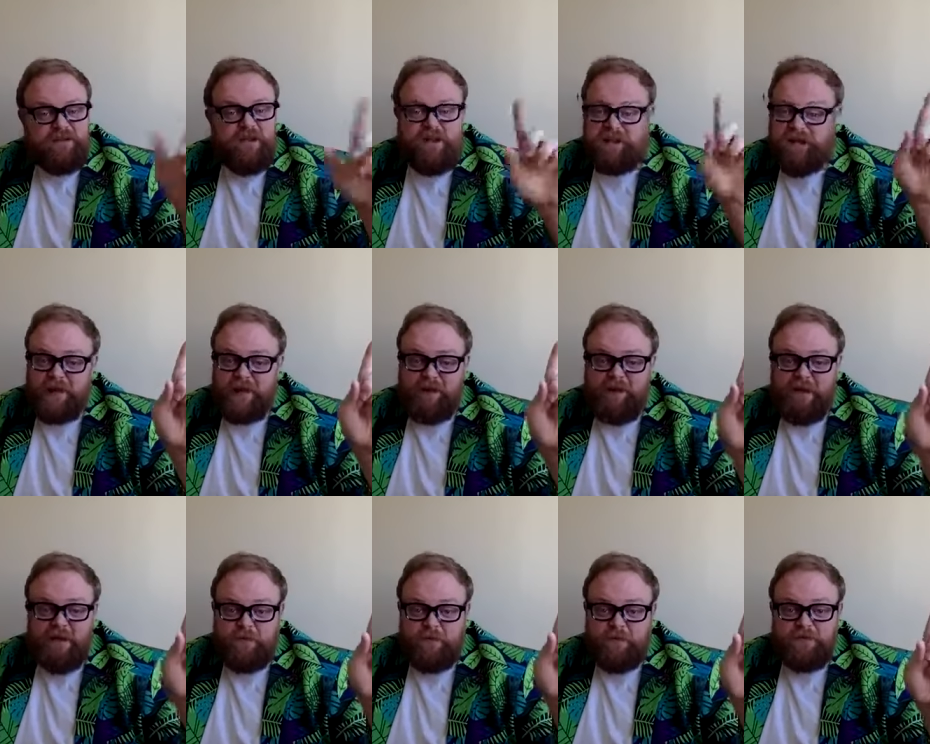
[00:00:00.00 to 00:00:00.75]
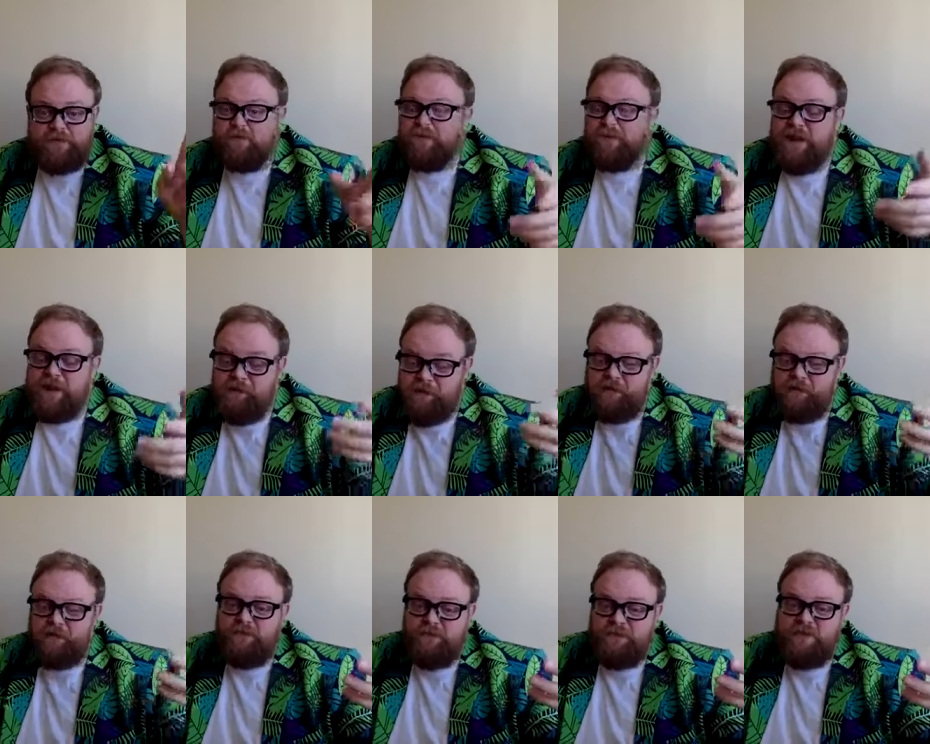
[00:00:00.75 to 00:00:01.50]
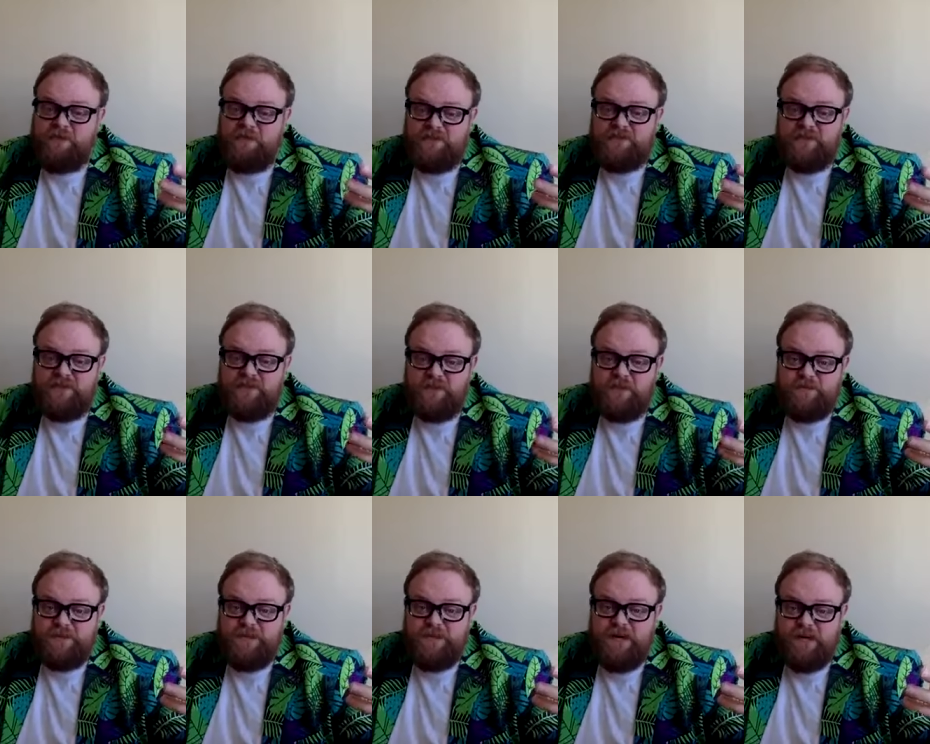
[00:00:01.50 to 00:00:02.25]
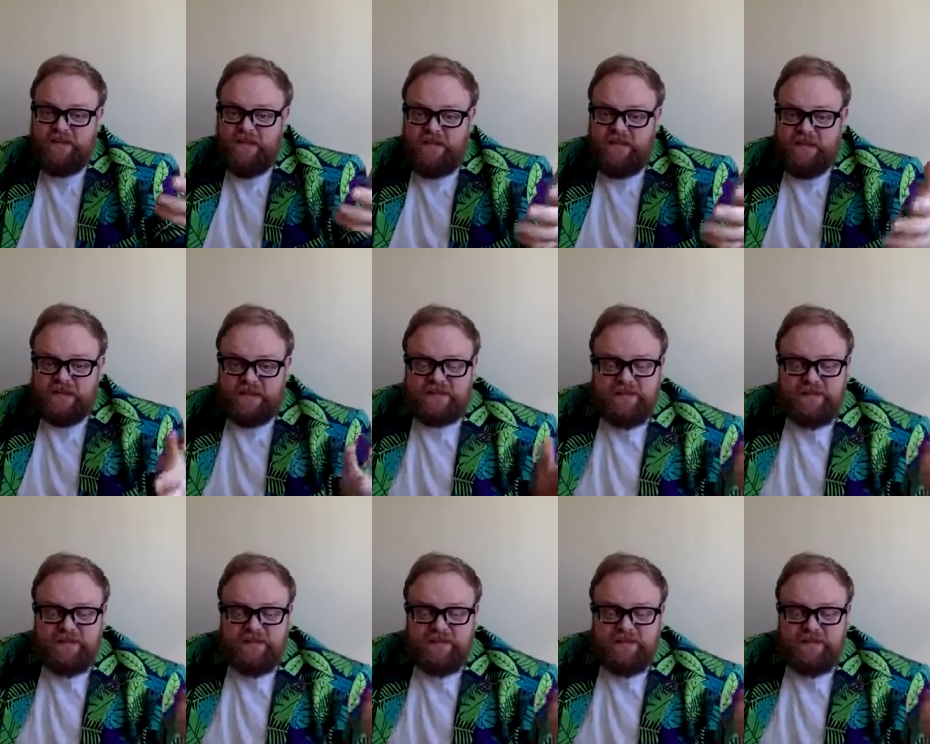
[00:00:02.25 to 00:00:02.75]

They don't bury them at all. They put them in these tombs, don't they?